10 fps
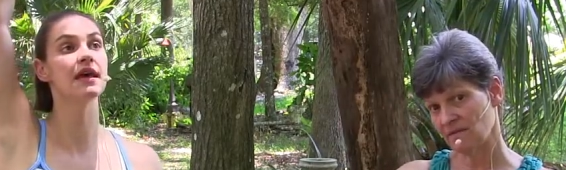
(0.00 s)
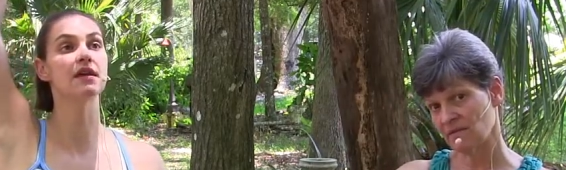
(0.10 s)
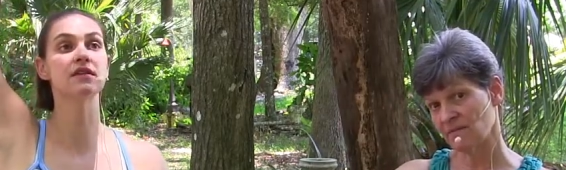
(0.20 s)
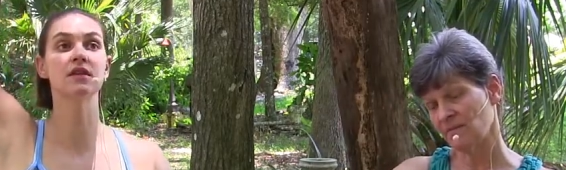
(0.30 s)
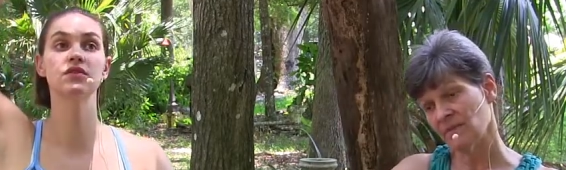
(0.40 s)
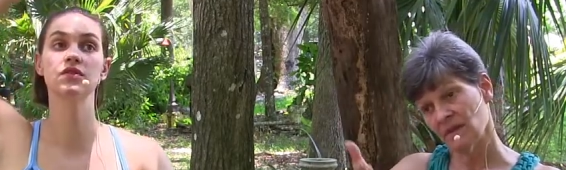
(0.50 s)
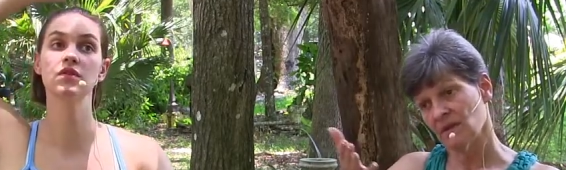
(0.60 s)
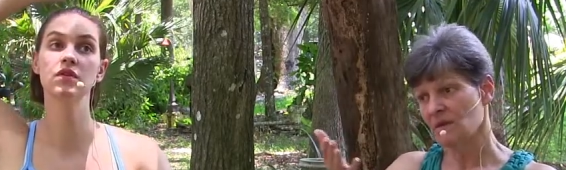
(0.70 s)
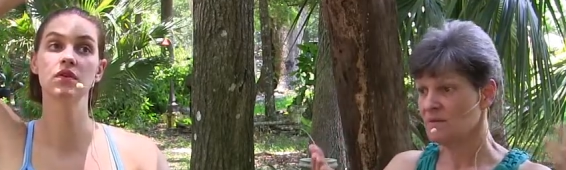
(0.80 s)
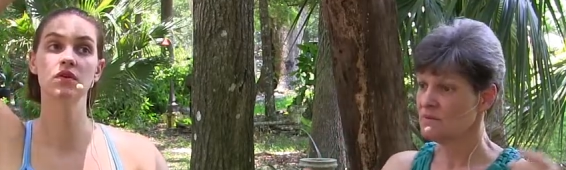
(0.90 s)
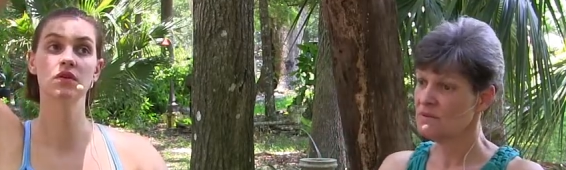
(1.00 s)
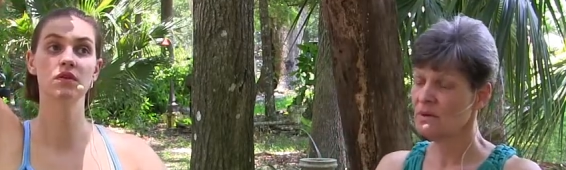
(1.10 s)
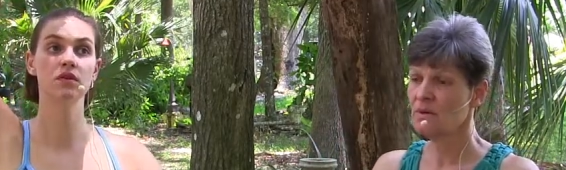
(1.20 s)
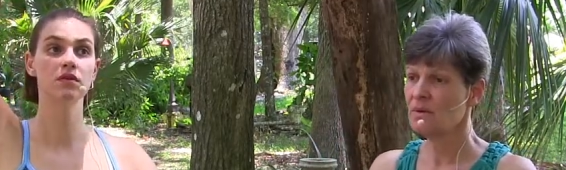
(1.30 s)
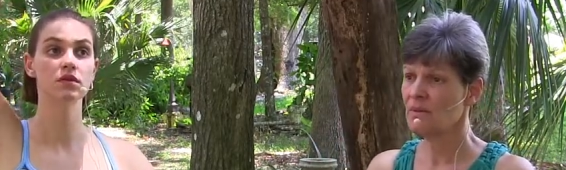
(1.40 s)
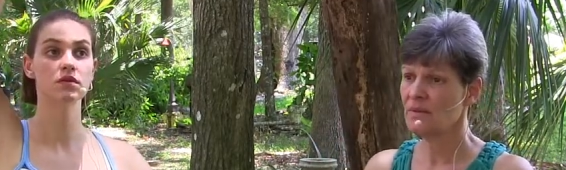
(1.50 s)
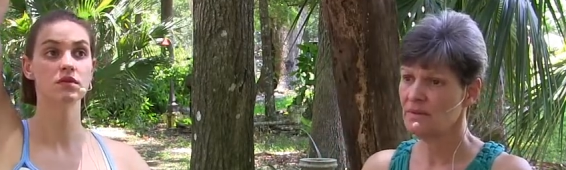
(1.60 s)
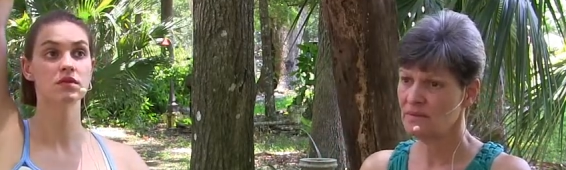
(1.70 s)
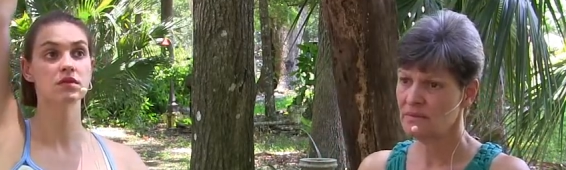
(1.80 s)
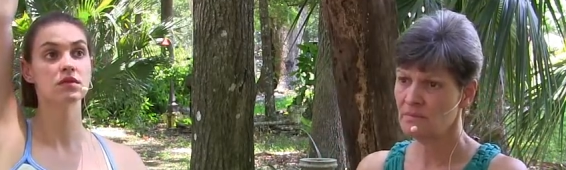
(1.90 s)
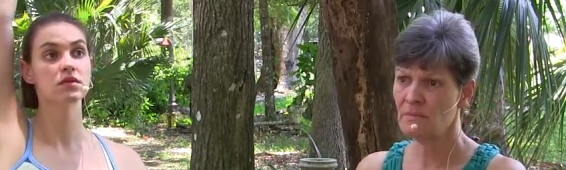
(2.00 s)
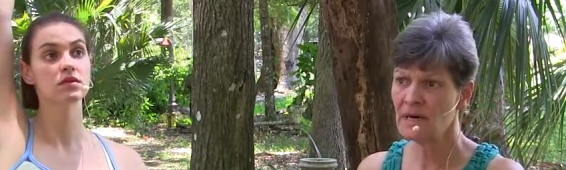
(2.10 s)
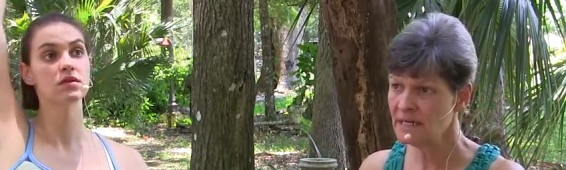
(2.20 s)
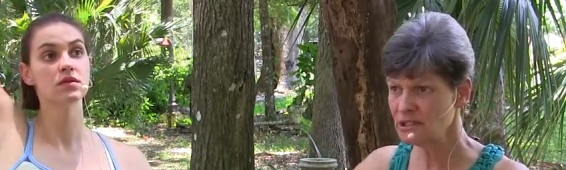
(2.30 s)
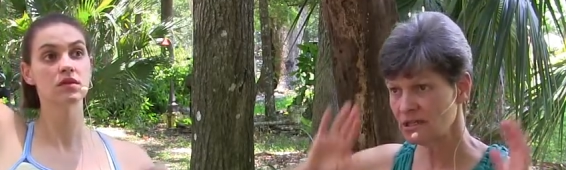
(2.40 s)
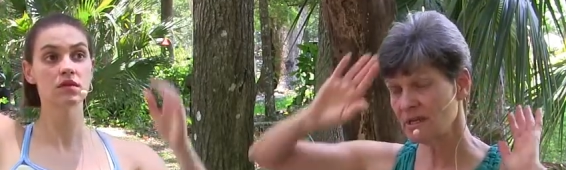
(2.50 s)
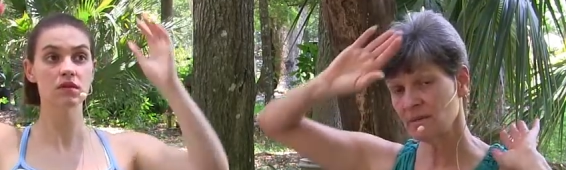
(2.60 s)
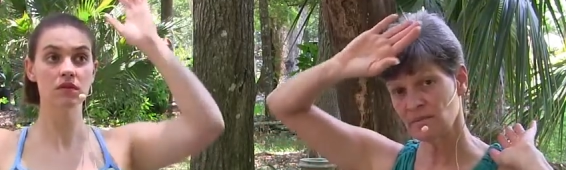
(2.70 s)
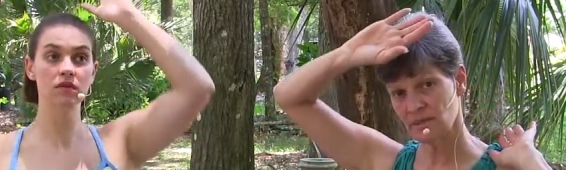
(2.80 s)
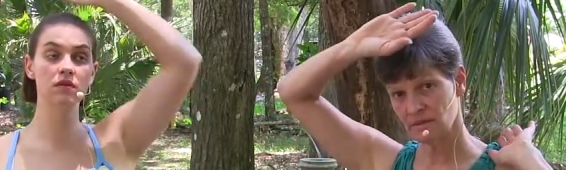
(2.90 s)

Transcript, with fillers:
Speaker 1: Yes, that's true. So much can be